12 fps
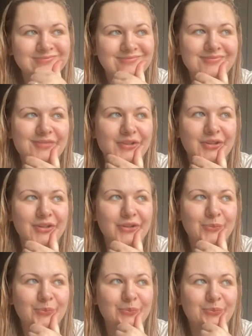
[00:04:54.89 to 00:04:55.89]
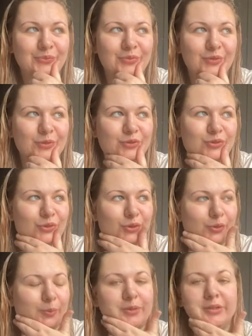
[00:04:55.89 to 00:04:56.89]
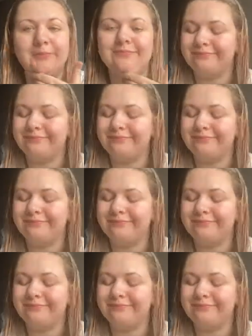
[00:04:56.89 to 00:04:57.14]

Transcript: no, I'm not sure, but